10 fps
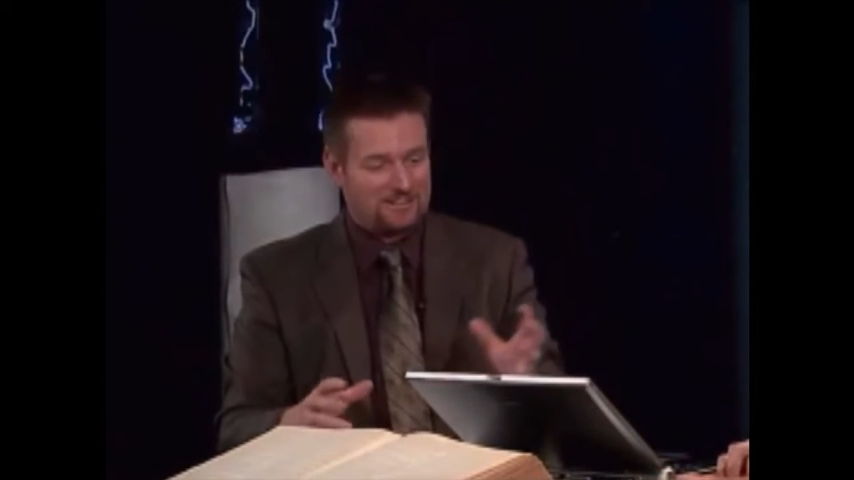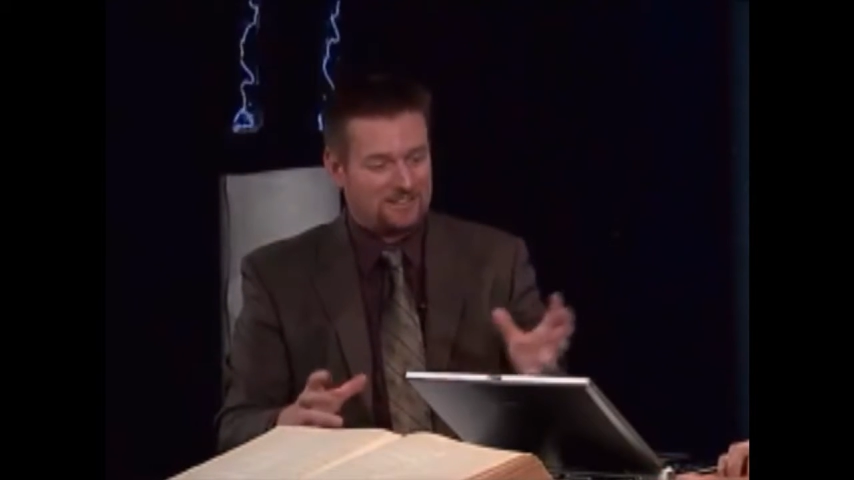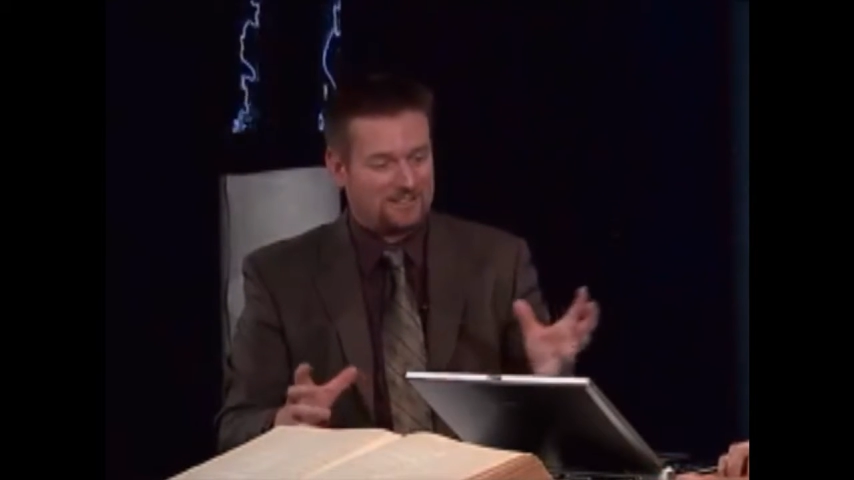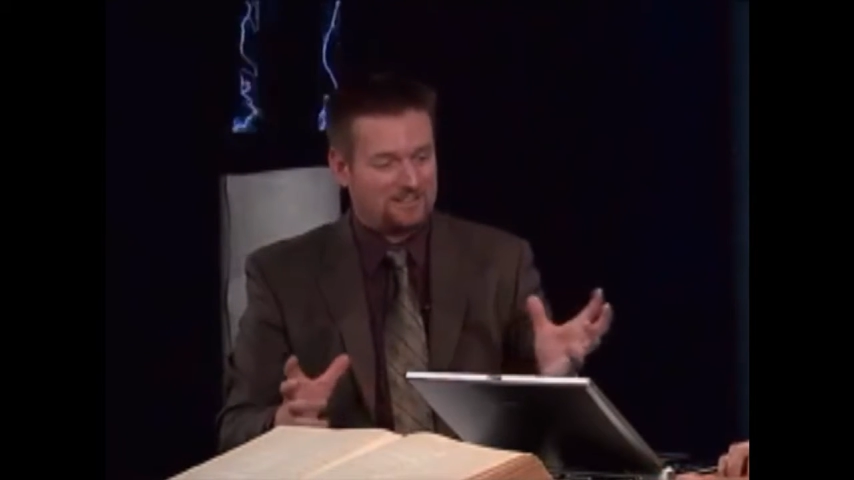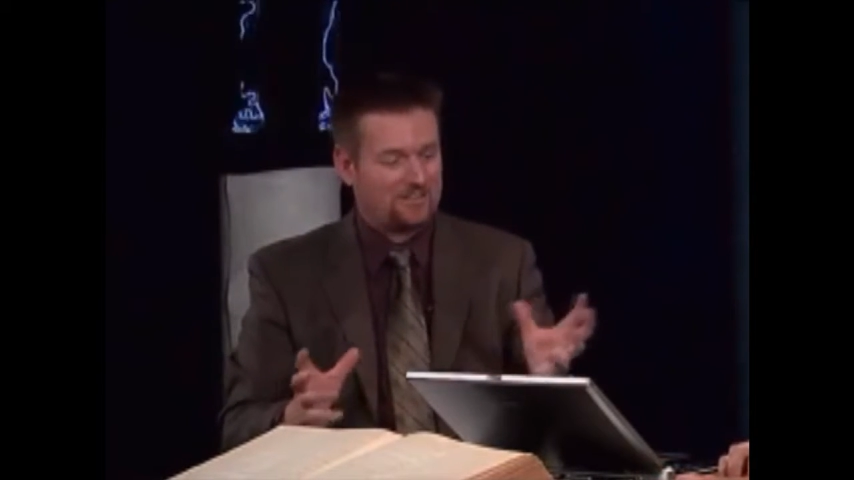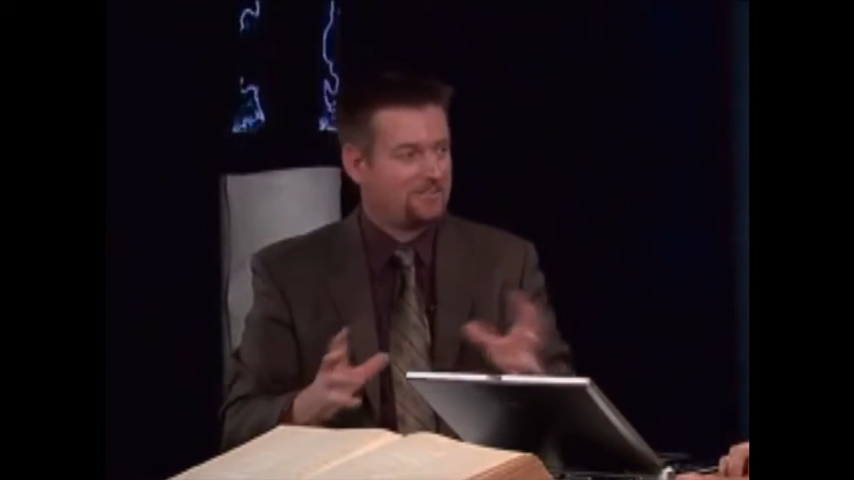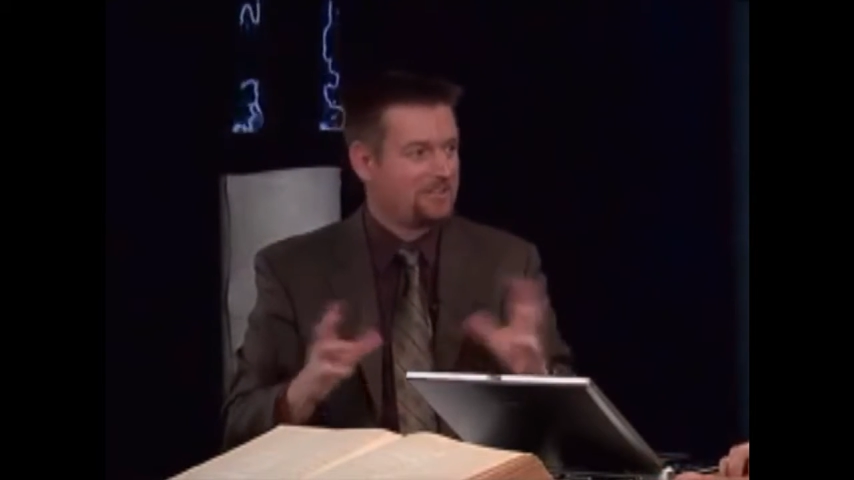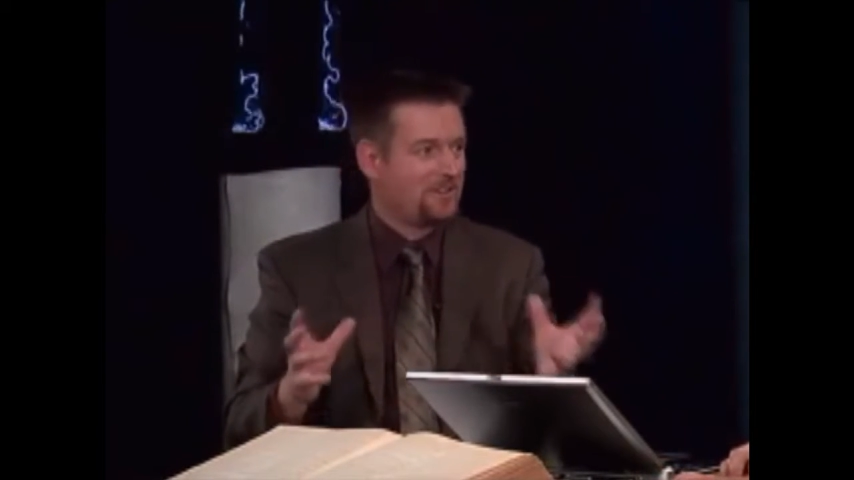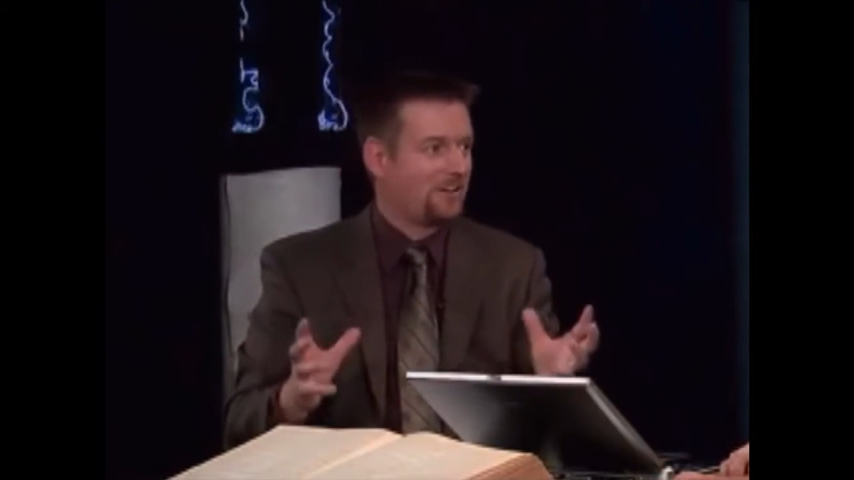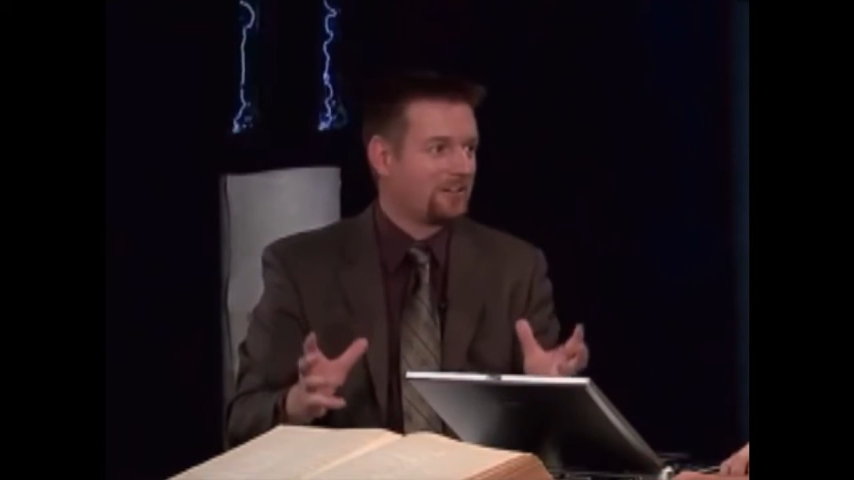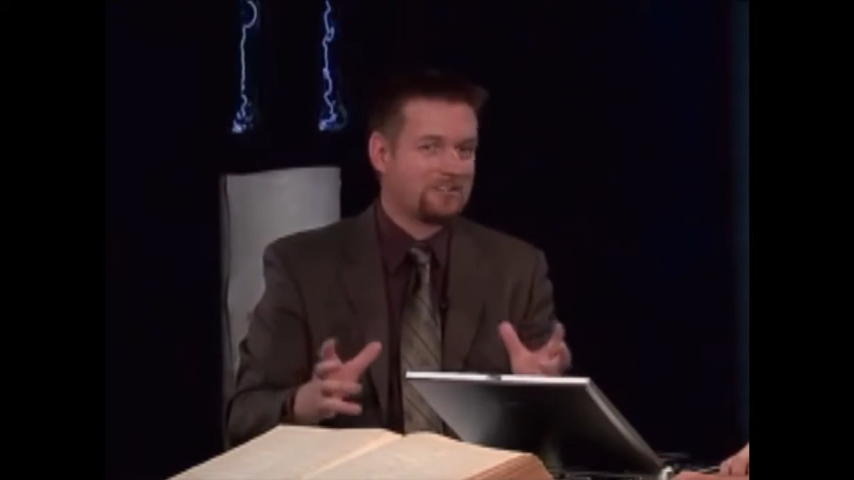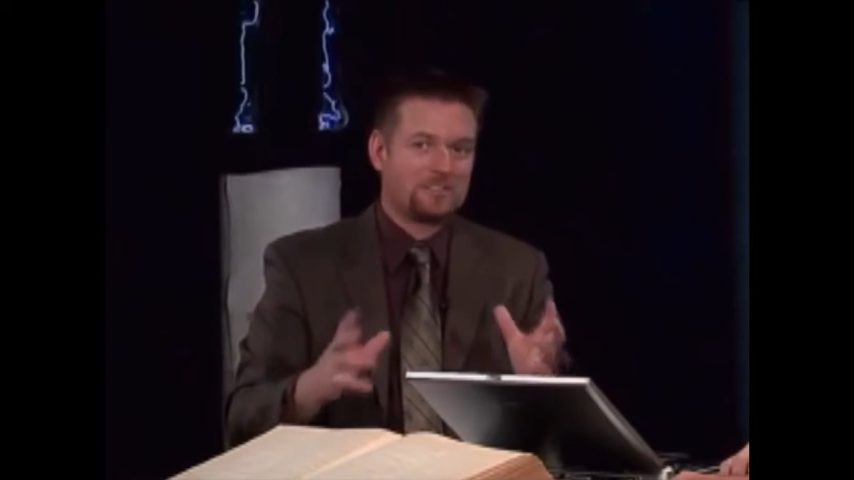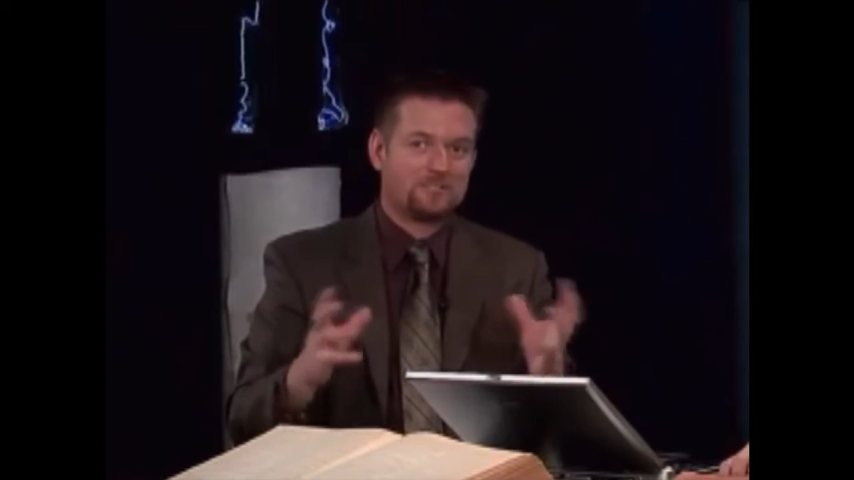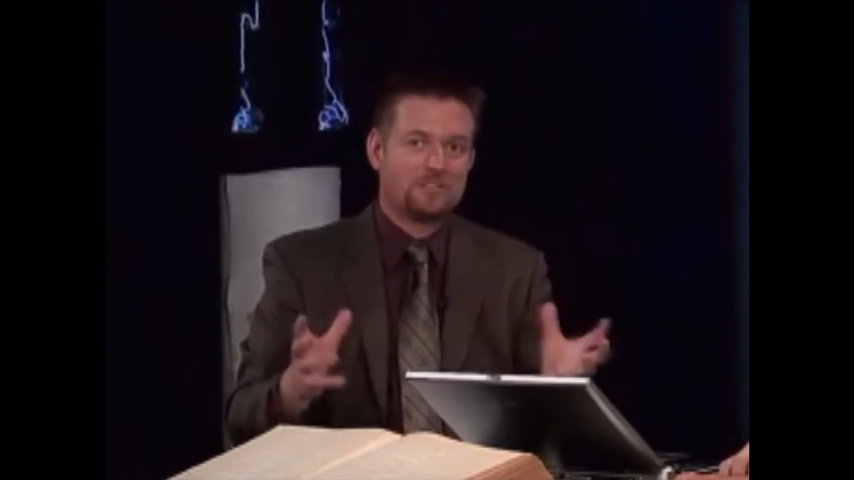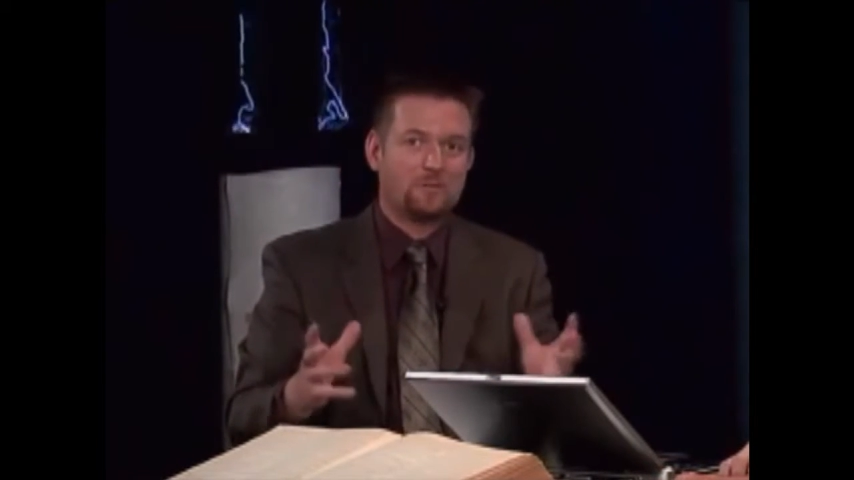The ark and
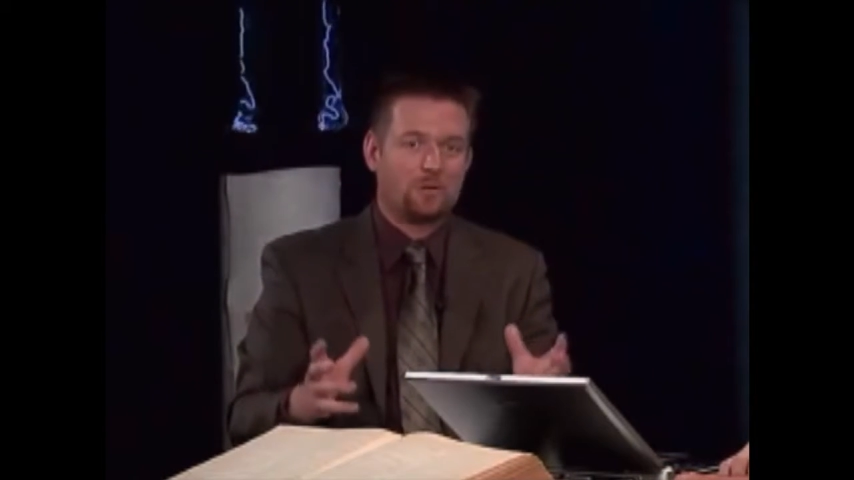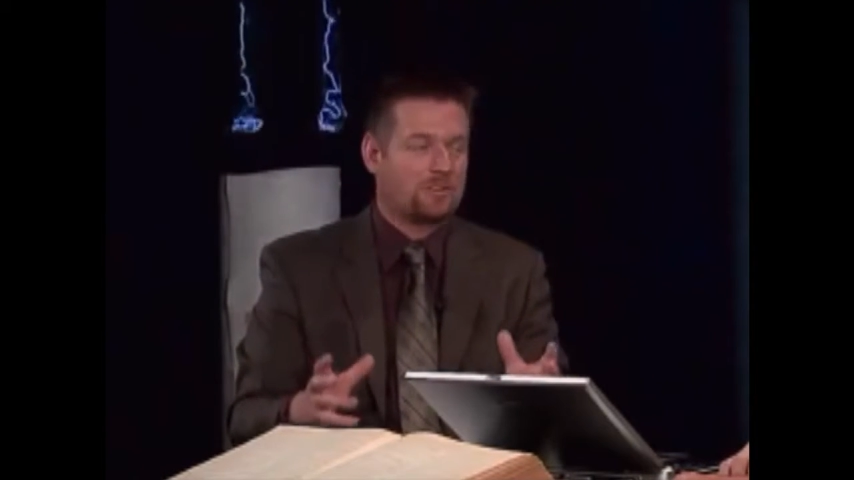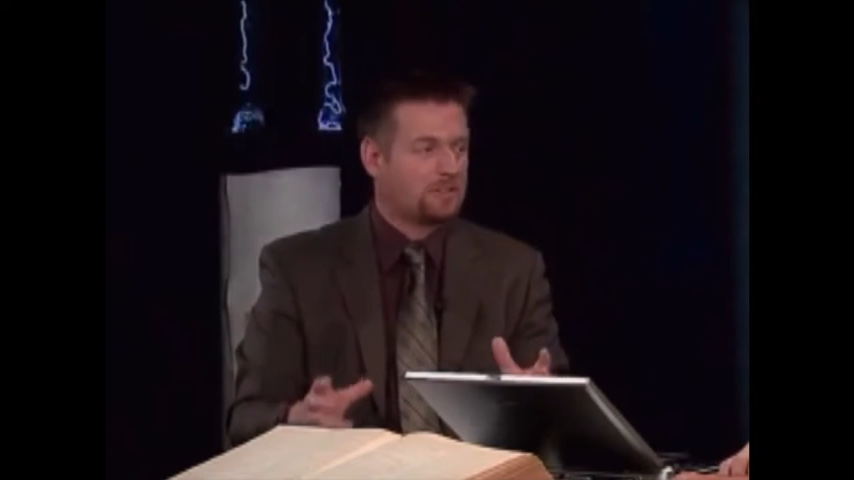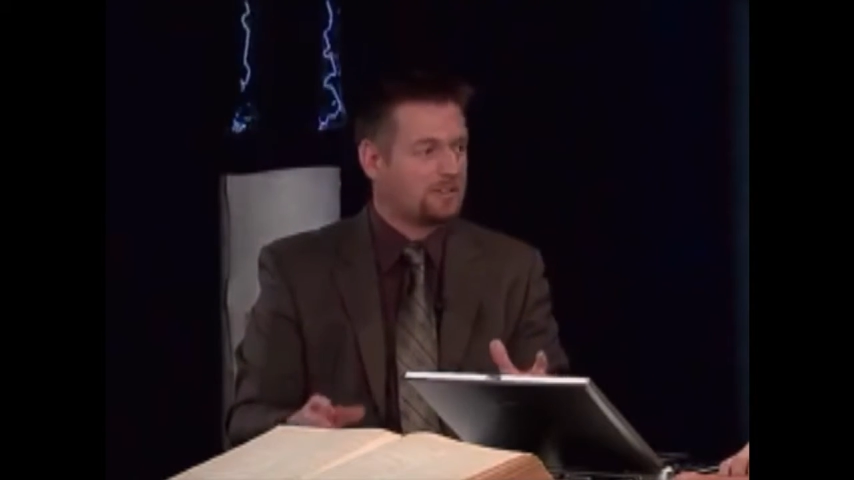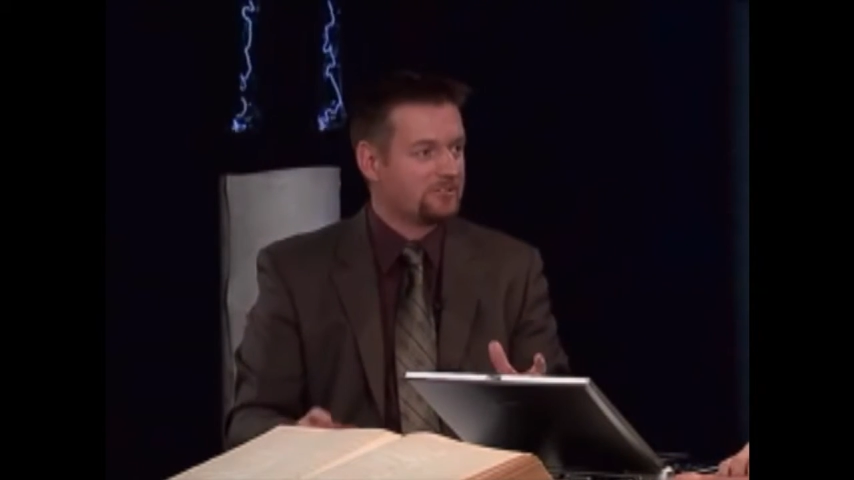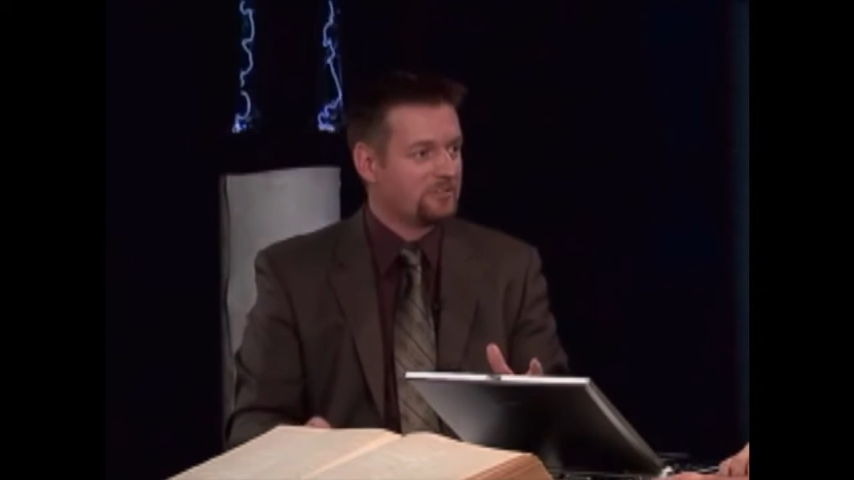this seaworthiness